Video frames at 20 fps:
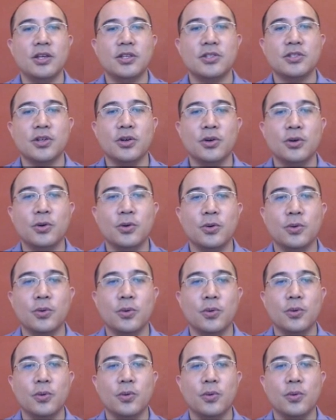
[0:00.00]
So
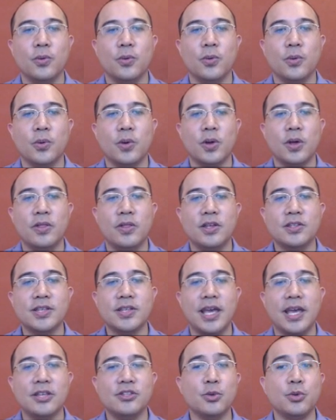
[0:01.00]
in this
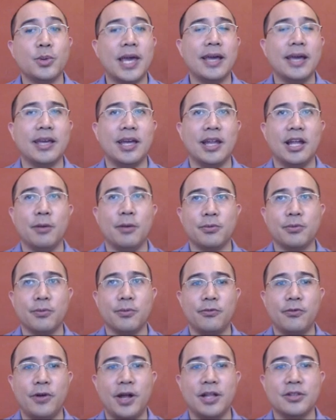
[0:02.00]
case, you can't get help
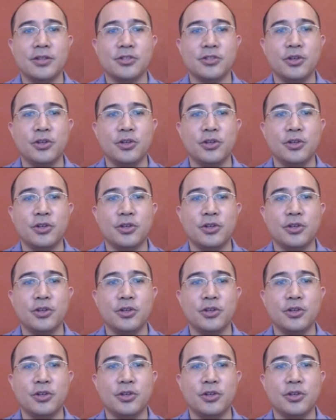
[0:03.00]
from friends,